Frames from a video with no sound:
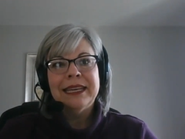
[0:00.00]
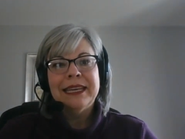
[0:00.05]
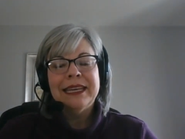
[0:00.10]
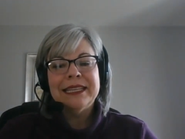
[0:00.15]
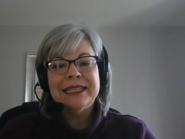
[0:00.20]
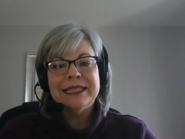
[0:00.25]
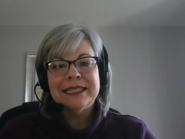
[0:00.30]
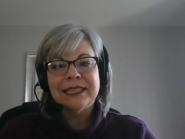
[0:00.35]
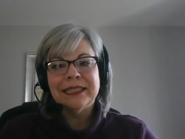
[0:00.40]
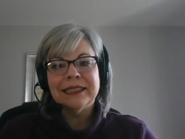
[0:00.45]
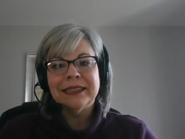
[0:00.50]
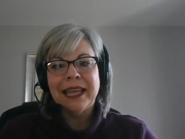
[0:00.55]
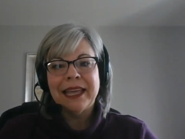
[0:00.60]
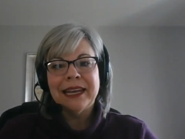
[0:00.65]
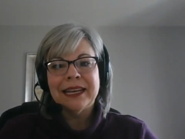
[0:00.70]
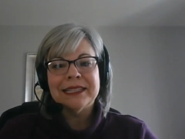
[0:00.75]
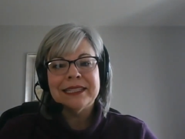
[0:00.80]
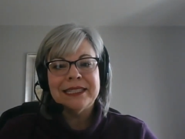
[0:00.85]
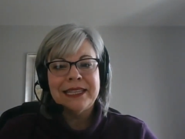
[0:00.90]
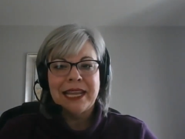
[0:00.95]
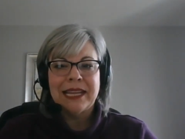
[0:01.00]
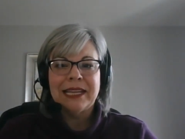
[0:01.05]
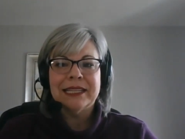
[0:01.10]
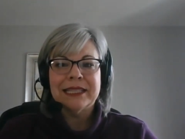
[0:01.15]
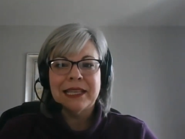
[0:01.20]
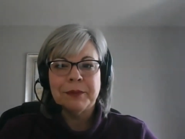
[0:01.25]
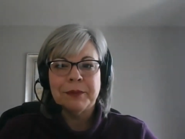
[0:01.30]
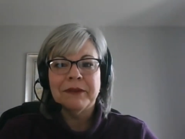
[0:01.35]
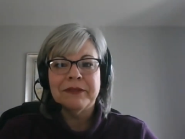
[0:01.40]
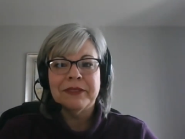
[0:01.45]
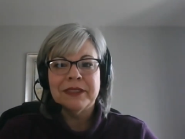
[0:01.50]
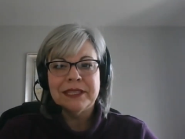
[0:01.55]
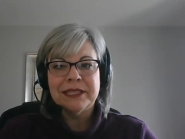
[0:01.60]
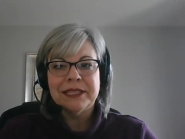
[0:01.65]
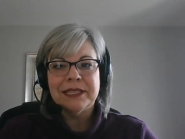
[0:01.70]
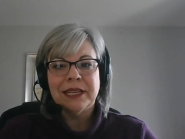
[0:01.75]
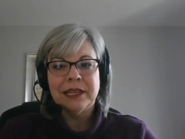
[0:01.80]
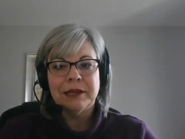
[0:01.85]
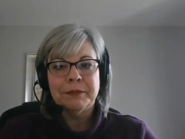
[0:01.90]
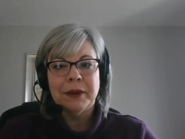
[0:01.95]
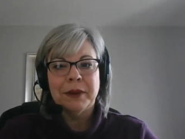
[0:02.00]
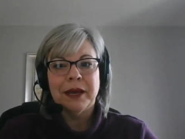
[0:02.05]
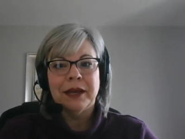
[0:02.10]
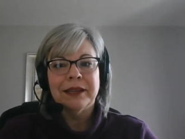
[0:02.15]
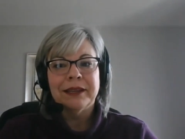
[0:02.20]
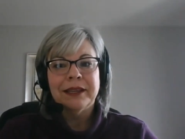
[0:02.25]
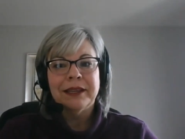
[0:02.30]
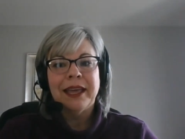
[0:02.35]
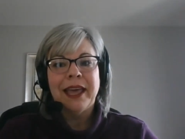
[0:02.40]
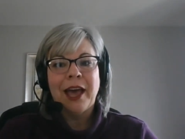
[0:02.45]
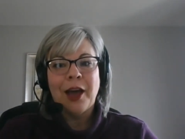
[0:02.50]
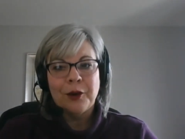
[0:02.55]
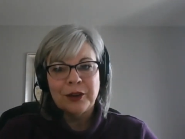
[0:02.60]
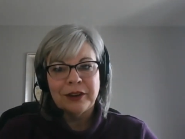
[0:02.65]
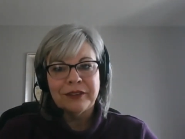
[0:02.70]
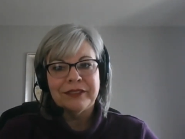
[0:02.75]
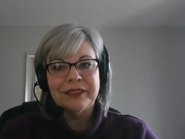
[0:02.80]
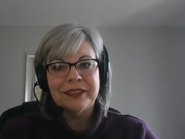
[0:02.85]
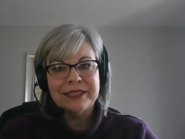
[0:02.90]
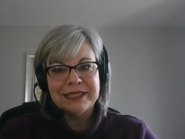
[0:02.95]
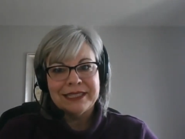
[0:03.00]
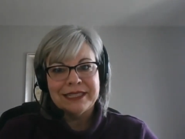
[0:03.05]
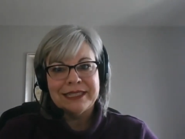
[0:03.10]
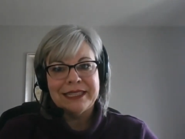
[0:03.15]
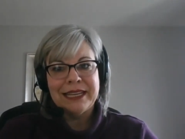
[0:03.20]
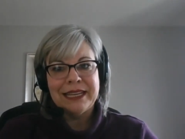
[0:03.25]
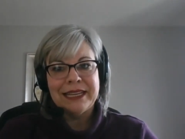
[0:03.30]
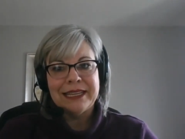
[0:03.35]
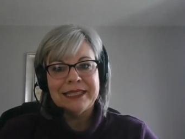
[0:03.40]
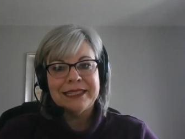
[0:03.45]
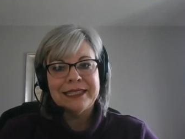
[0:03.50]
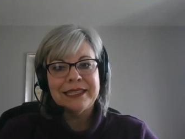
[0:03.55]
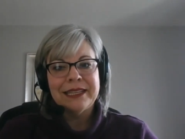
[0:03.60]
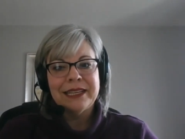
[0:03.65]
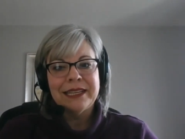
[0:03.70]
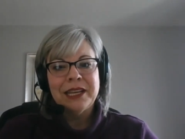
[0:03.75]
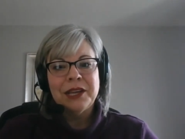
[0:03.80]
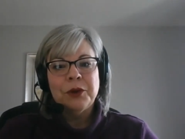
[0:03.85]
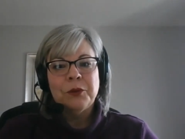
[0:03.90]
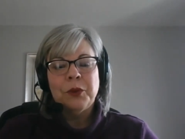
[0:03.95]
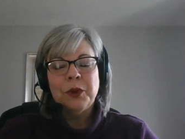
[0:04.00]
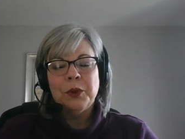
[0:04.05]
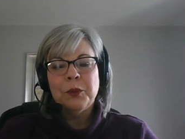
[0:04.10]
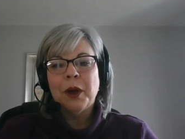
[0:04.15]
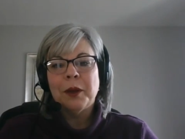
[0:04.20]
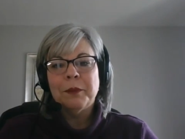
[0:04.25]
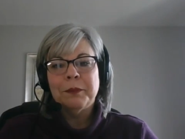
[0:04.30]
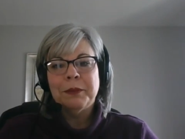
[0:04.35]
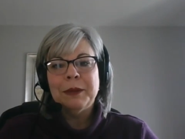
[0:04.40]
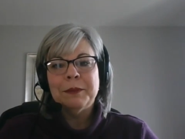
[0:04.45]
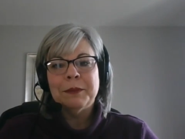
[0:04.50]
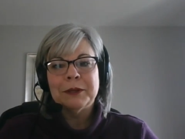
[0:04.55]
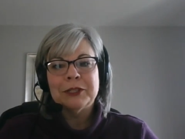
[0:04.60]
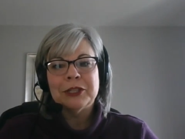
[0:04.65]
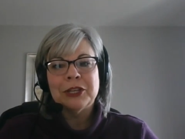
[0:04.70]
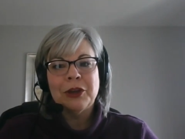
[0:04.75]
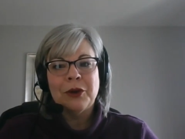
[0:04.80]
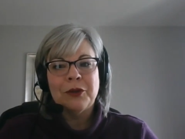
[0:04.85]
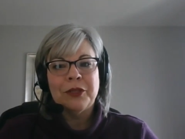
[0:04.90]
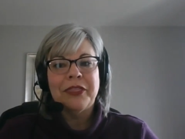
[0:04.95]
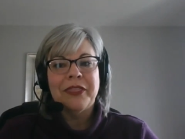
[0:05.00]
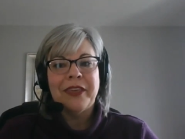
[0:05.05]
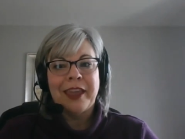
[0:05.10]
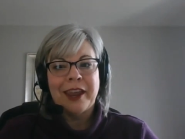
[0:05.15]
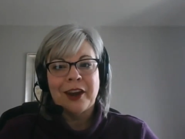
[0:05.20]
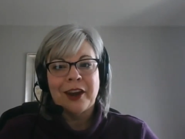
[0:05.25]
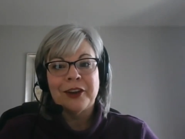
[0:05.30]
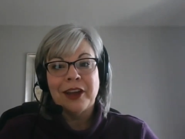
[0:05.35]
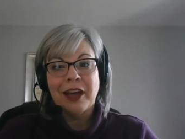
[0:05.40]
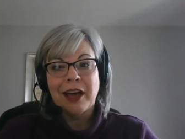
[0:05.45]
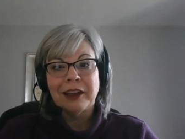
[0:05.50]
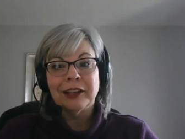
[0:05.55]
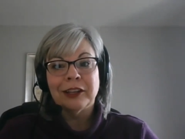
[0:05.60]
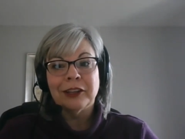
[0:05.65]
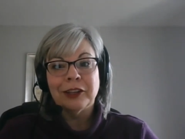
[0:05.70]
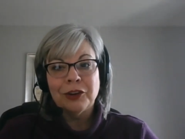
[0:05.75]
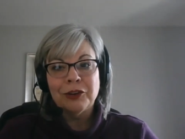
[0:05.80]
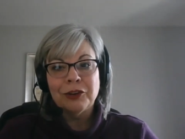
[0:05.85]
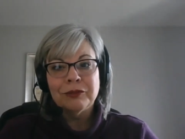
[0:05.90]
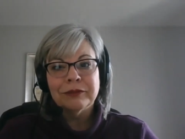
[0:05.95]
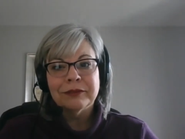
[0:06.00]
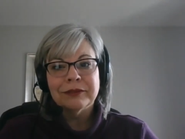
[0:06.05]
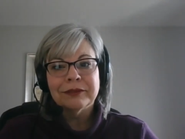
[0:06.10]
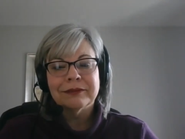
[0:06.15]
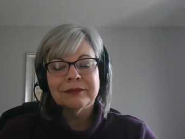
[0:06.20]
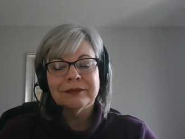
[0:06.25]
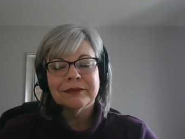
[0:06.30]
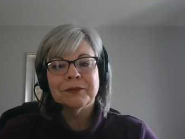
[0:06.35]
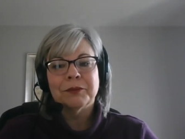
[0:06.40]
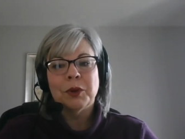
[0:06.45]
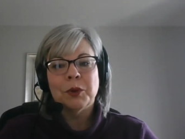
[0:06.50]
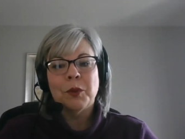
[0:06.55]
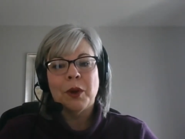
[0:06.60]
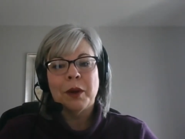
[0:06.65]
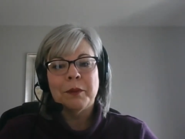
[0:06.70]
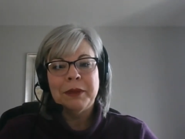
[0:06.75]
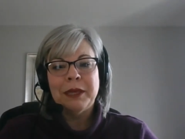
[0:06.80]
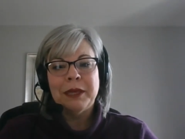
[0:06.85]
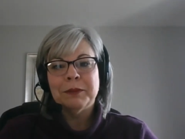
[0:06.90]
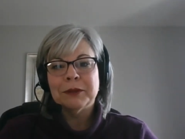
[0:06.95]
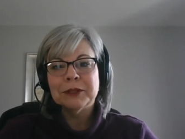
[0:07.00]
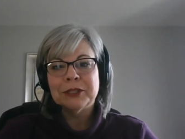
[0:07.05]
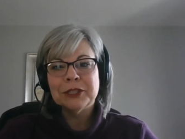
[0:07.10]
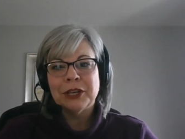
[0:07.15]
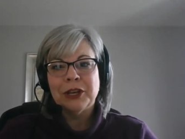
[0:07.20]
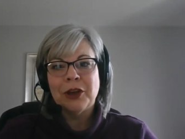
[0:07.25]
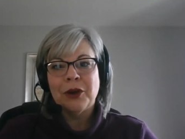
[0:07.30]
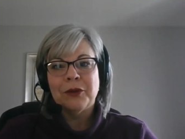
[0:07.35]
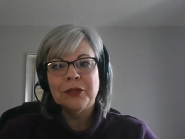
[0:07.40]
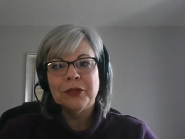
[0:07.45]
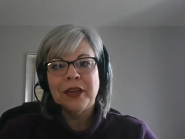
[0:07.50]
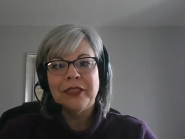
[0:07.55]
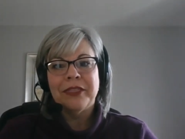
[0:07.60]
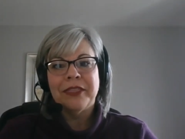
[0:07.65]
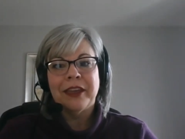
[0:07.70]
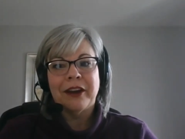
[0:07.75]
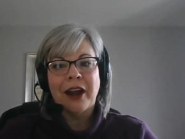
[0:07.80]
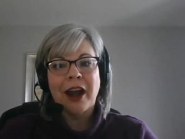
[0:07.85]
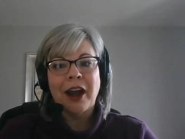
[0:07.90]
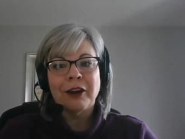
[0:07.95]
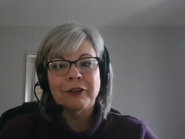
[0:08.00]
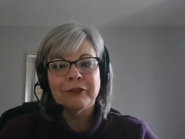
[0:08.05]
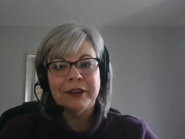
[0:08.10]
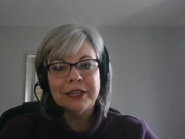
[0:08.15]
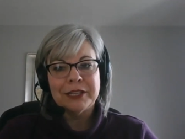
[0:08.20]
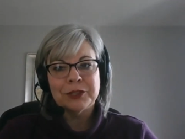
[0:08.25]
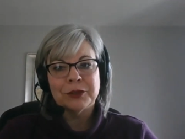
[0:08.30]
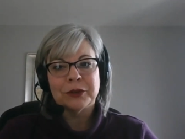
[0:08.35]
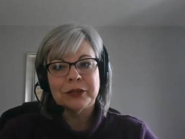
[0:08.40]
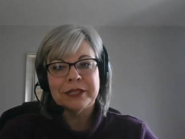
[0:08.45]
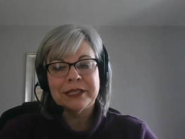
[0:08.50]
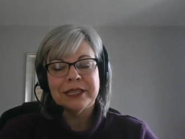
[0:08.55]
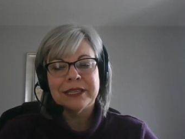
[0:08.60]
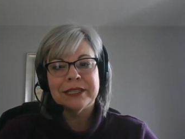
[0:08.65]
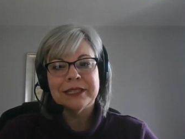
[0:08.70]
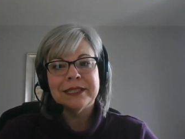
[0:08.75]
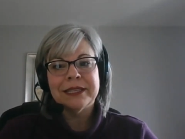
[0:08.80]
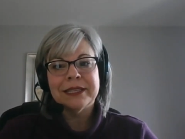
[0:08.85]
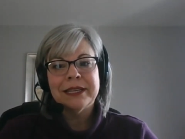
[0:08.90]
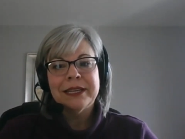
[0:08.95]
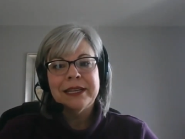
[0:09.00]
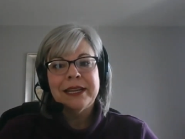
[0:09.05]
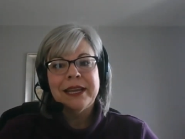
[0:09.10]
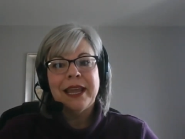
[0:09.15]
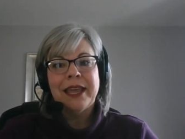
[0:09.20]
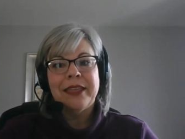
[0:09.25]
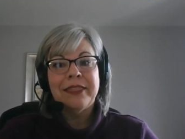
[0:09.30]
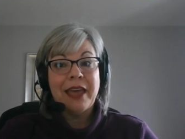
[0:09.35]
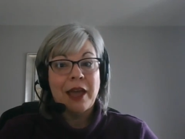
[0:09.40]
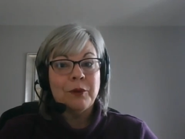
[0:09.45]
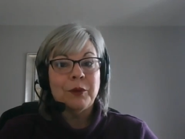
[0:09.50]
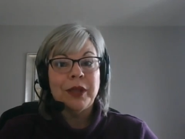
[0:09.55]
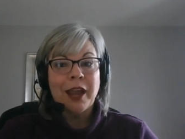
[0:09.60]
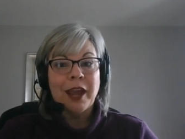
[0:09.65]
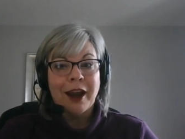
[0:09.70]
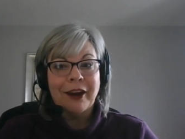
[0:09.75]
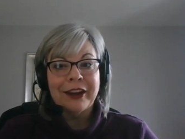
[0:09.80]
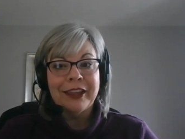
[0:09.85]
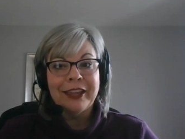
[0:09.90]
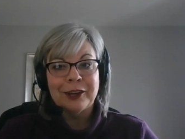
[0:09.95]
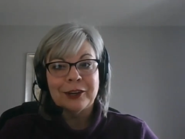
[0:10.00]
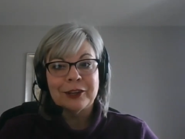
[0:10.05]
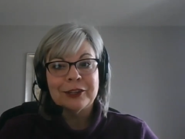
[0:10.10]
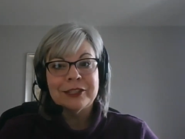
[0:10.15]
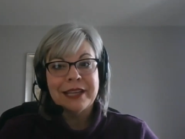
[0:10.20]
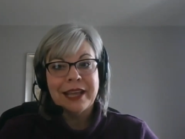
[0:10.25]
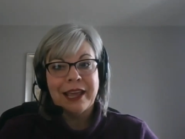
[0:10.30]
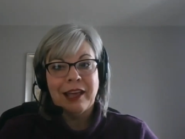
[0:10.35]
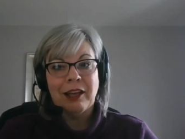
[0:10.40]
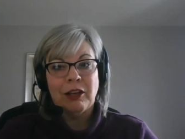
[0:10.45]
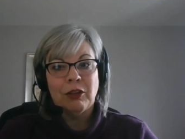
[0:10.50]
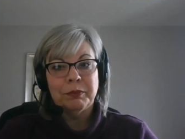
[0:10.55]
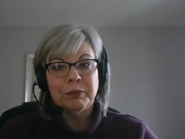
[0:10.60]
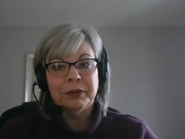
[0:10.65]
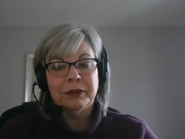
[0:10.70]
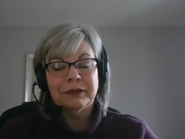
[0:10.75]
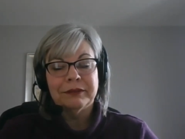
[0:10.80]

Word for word: is to let us take some of the stigma out of this disease. We want people to know that they are not alone. We want people to know that there are resources and that we are here to help.